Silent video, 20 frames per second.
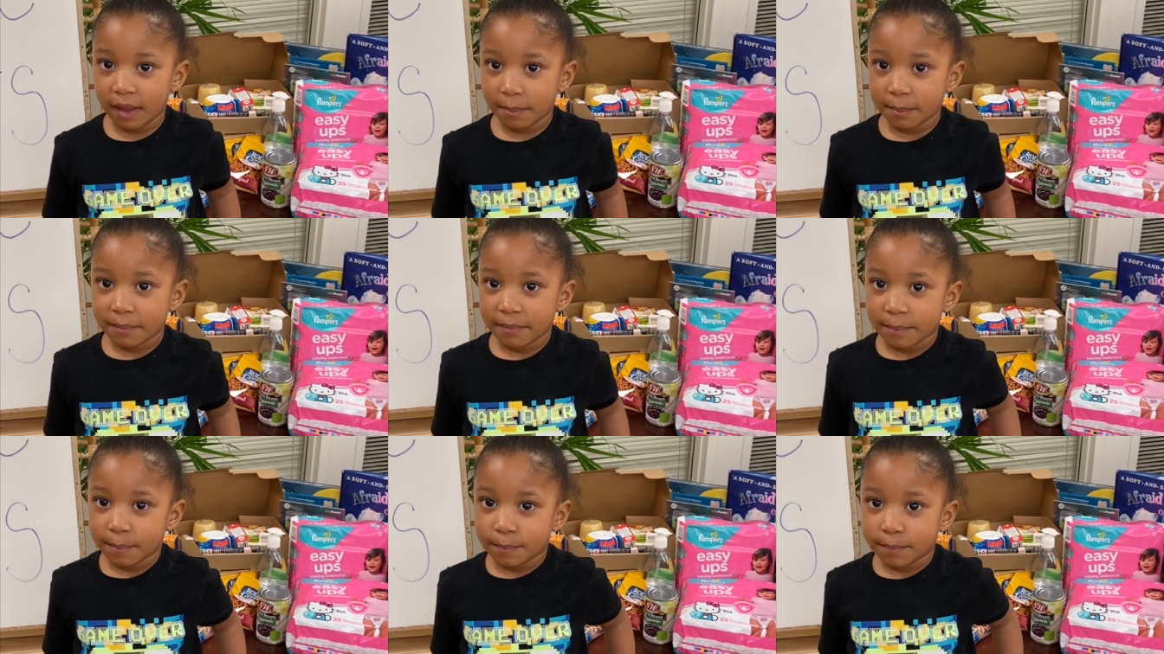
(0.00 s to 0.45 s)

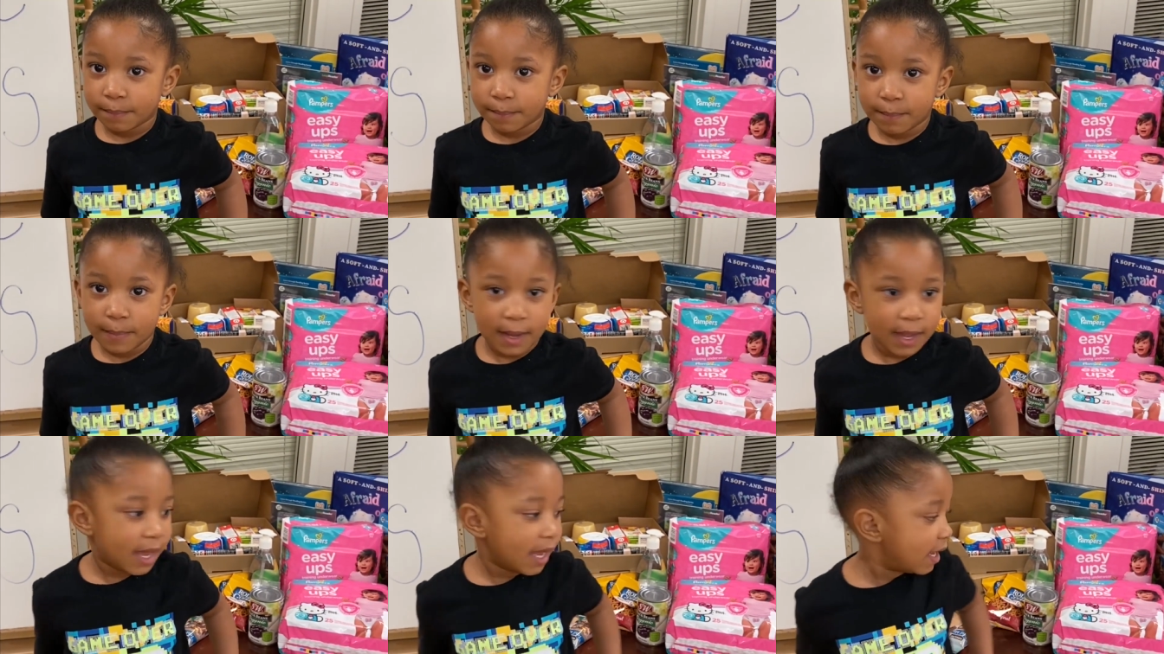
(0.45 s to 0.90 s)
Um,
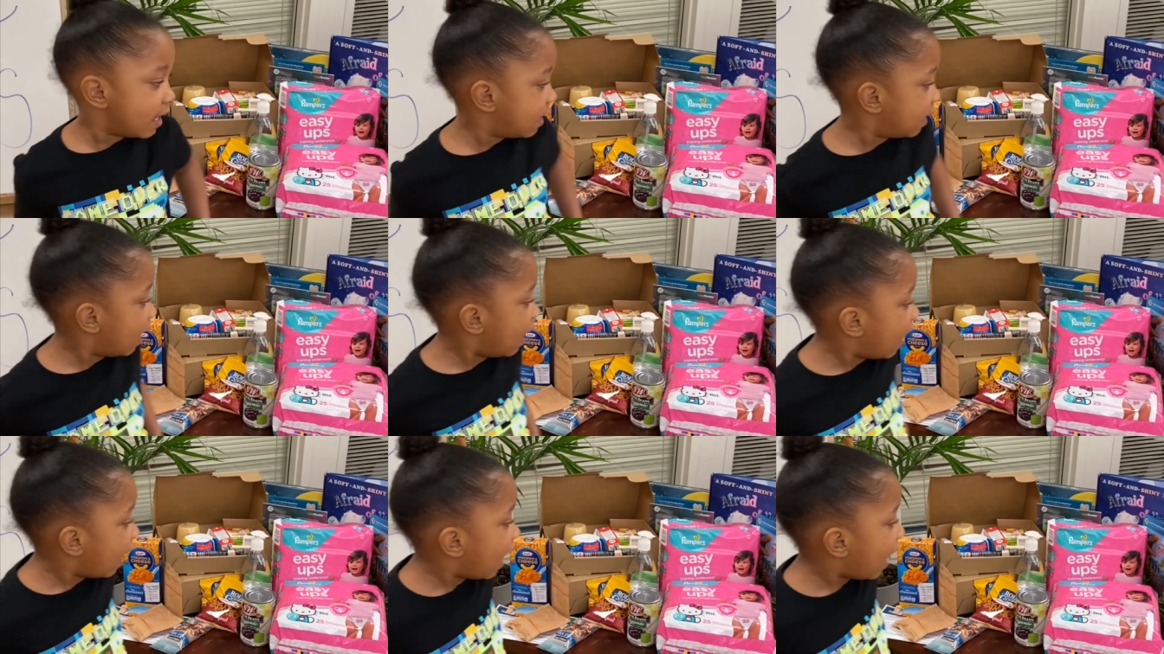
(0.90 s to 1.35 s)

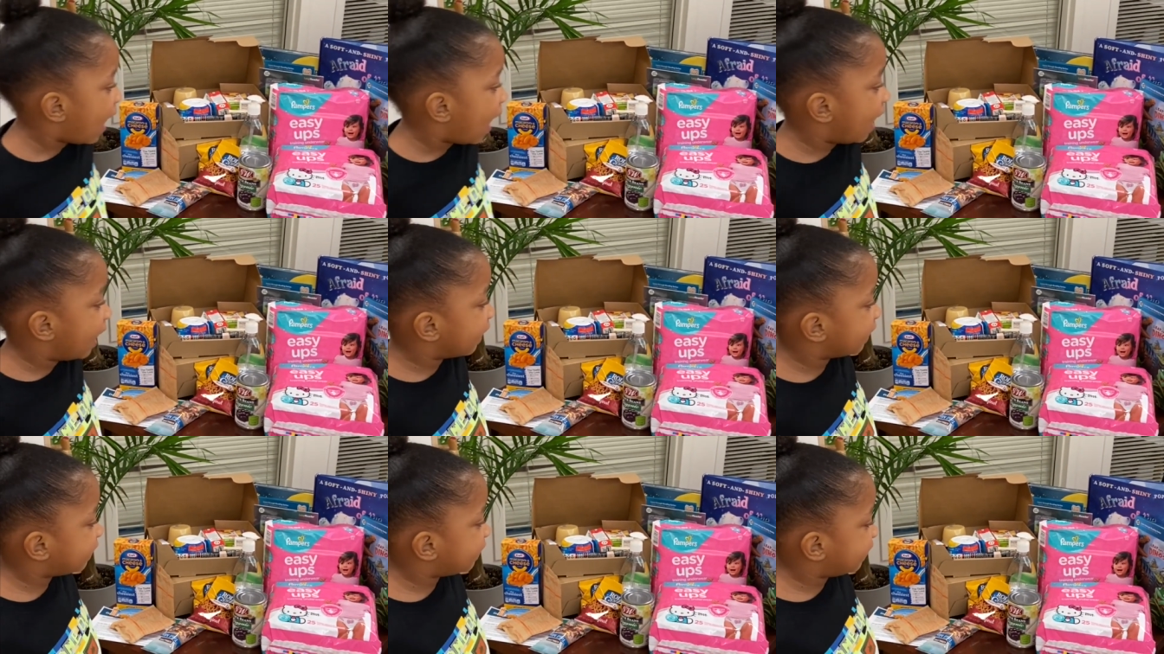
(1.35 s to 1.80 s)

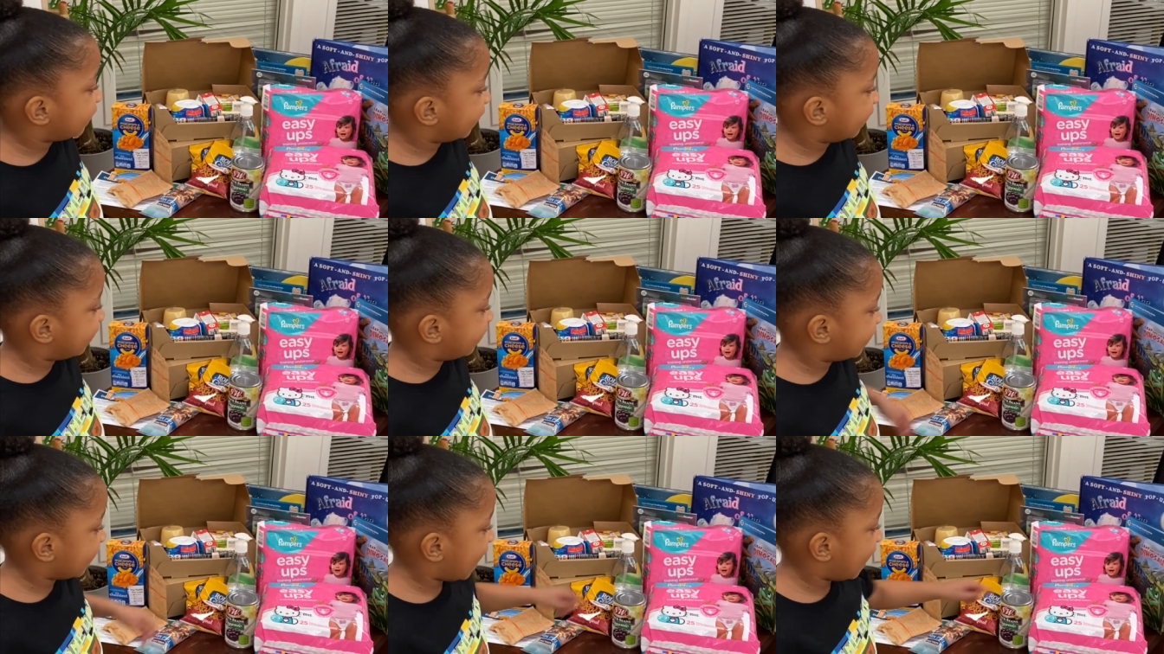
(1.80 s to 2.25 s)
I
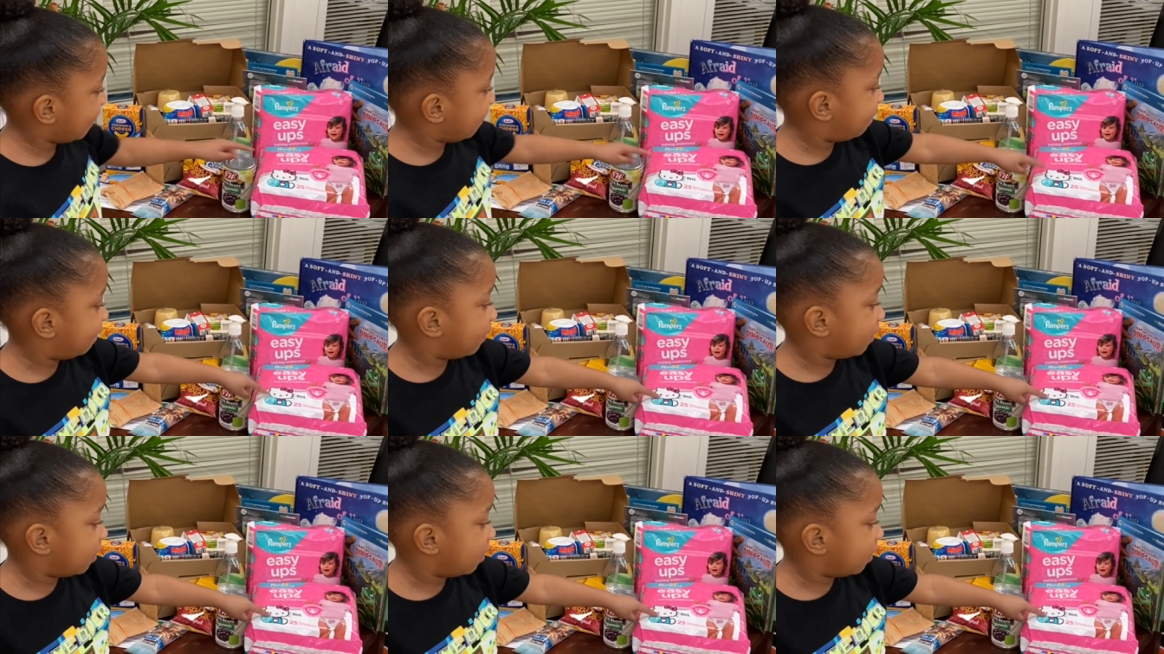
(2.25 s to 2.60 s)
see diapers.